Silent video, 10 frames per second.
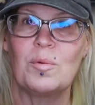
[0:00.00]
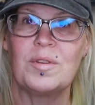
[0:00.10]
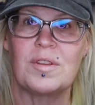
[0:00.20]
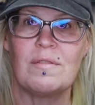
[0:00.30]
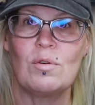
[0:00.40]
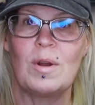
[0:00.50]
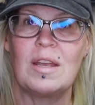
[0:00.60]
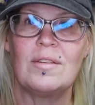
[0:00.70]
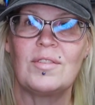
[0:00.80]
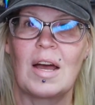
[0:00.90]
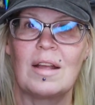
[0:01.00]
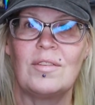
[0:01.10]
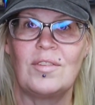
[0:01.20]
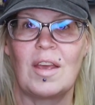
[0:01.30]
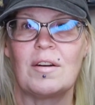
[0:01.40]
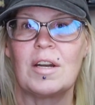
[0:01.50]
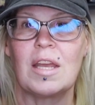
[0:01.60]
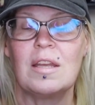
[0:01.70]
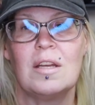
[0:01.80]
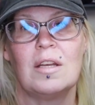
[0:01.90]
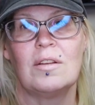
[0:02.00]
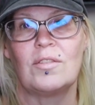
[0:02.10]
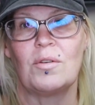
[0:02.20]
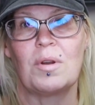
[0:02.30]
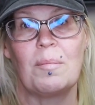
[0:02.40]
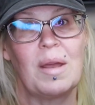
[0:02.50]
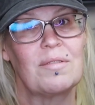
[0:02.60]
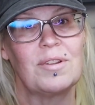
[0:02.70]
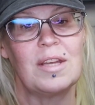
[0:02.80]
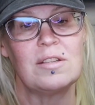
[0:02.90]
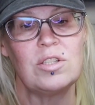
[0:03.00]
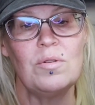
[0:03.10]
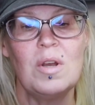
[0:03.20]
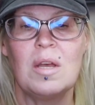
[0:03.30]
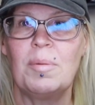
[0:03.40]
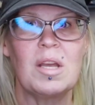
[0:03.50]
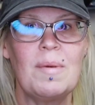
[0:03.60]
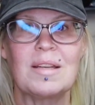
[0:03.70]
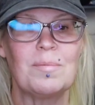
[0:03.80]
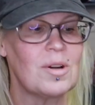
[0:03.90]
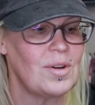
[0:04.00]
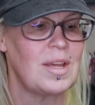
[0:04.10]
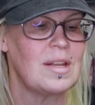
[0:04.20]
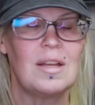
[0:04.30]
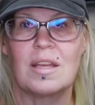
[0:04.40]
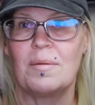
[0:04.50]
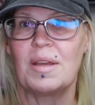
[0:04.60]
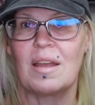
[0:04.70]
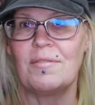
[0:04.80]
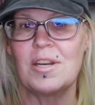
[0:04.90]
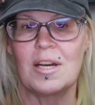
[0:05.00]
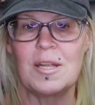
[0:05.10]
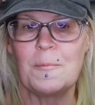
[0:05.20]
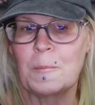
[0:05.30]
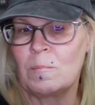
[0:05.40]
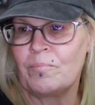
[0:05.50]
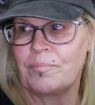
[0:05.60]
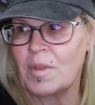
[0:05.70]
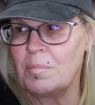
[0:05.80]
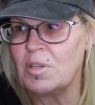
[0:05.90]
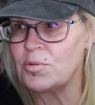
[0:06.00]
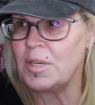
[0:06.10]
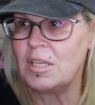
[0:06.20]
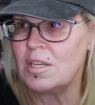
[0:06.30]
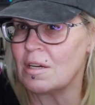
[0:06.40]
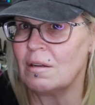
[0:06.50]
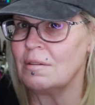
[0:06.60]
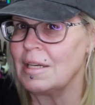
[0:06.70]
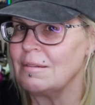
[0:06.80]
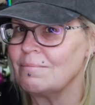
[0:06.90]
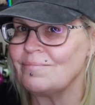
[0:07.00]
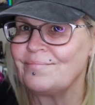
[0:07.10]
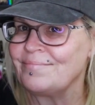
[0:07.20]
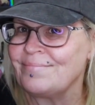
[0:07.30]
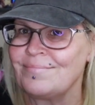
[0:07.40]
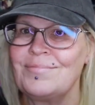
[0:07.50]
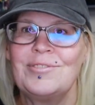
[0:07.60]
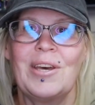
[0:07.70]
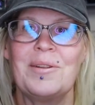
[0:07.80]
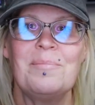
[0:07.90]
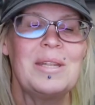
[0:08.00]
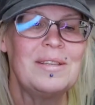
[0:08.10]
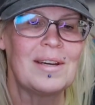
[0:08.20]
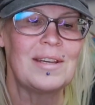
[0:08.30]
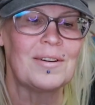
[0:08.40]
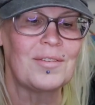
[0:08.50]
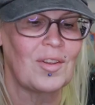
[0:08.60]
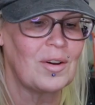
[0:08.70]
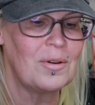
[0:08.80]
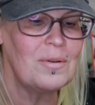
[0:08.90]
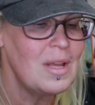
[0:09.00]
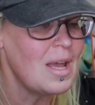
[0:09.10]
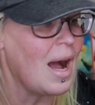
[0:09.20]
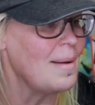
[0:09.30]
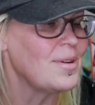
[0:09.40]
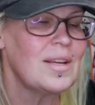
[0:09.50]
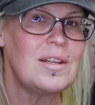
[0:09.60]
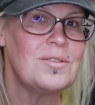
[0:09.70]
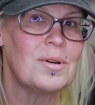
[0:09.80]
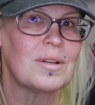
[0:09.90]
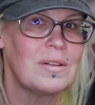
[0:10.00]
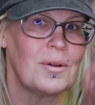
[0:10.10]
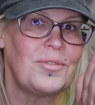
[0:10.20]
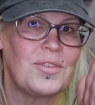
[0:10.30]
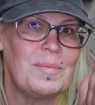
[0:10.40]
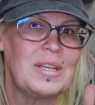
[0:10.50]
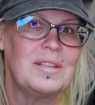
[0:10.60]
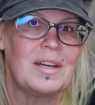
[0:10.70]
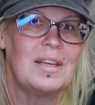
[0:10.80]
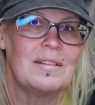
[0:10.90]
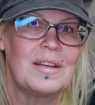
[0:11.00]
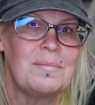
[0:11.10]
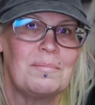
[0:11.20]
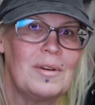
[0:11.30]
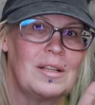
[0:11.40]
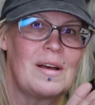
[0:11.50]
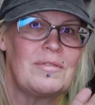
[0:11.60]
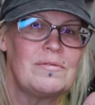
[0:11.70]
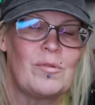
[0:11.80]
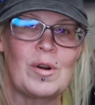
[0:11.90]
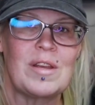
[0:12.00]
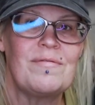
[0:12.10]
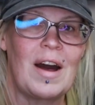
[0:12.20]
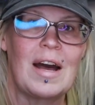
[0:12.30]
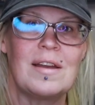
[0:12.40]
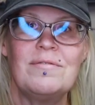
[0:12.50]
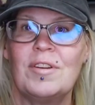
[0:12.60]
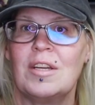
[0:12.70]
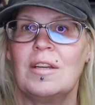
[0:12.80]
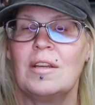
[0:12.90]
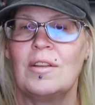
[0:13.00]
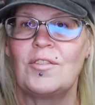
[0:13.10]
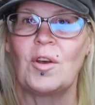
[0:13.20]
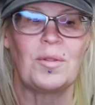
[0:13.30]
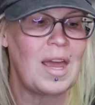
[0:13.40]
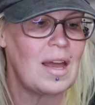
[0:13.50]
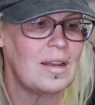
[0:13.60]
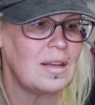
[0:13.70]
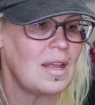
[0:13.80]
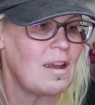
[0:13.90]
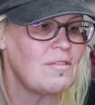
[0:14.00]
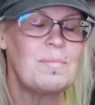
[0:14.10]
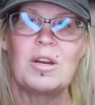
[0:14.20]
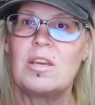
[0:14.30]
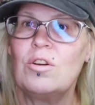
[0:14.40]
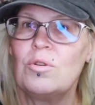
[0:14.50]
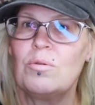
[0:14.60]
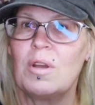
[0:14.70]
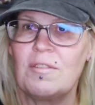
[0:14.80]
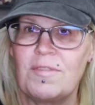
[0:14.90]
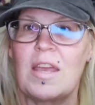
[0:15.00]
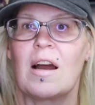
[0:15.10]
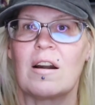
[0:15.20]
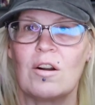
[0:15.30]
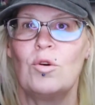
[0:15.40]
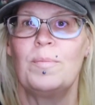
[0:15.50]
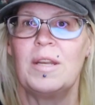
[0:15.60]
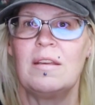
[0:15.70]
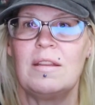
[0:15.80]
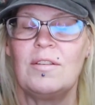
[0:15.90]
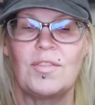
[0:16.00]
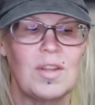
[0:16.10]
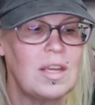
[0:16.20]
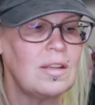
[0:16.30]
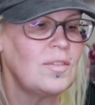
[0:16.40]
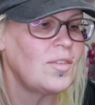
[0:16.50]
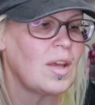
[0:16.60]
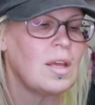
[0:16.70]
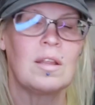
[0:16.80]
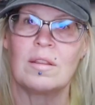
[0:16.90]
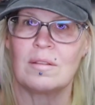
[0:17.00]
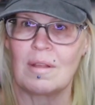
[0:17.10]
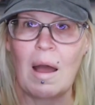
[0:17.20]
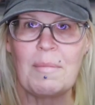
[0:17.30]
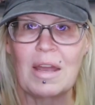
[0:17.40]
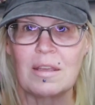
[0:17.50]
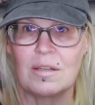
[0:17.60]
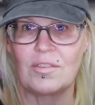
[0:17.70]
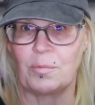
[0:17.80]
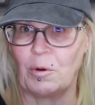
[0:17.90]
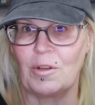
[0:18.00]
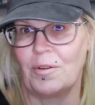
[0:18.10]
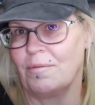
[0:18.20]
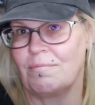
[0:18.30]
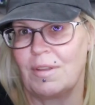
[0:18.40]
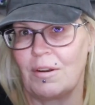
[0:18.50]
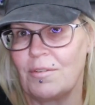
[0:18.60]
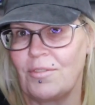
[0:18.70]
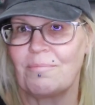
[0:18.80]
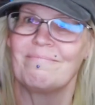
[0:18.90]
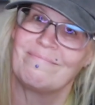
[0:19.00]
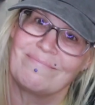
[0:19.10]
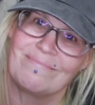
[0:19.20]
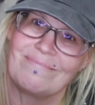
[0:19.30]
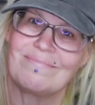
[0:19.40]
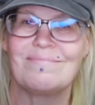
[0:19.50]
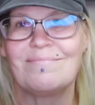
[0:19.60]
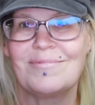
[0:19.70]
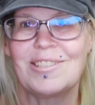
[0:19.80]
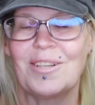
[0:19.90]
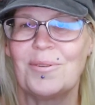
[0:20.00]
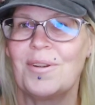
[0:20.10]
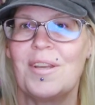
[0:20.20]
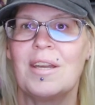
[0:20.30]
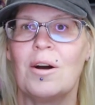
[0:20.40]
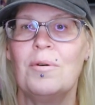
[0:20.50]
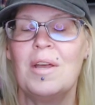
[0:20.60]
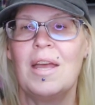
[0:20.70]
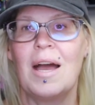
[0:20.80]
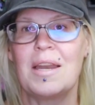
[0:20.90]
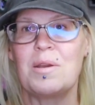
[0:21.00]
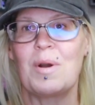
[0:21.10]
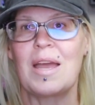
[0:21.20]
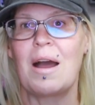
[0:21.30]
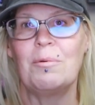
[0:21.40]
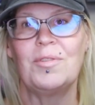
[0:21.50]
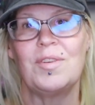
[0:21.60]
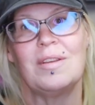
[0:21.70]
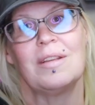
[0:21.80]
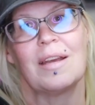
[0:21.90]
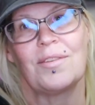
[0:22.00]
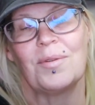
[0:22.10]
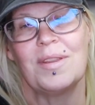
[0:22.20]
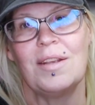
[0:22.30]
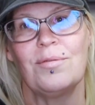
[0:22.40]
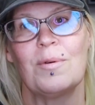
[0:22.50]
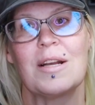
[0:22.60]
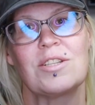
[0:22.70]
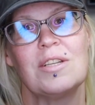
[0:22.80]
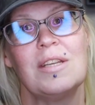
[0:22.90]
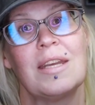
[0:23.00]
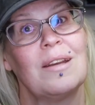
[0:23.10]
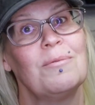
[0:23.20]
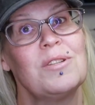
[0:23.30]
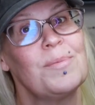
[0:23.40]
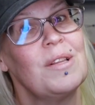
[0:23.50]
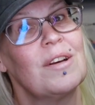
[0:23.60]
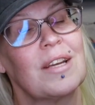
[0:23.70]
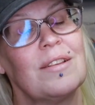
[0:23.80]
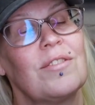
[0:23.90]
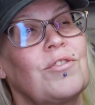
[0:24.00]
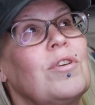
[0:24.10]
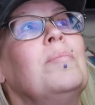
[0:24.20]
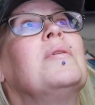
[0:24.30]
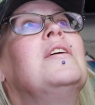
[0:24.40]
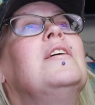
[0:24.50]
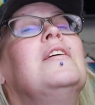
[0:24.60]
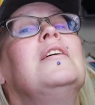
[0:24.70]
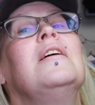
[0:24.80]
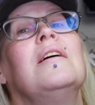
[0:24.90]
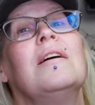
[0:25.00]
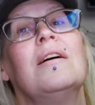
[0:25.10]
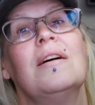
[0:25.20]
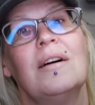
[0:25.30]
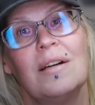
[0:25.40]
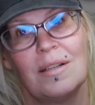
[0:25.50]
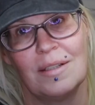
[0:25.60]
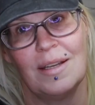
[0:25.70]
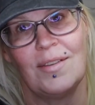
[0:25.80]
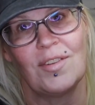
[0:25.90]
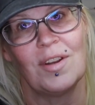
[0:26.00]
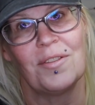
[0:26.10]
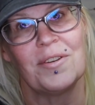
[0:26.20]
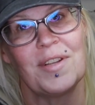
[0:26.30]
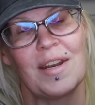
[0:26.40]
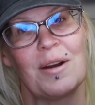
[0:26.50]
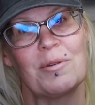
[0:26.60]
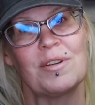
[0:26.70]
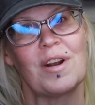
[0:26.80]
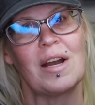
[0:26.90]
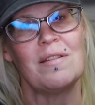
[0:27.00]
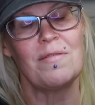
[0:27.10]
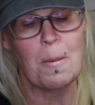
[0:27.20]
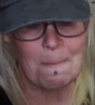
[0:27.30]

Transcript: with giveaways on Saturday, so come back for that too. But come back tomorrow night. Come back every night between, you know, like 10 of midnight or so. I'm trying to do it close to midnight, like 11:45, so that everybody who if they are opening these things, I'm not going to spoil theirs. So there you go. Anyway, I will see you in the next one. Thanks for watching and wish me luck on this trip. Uh, it's another 10 hour drive.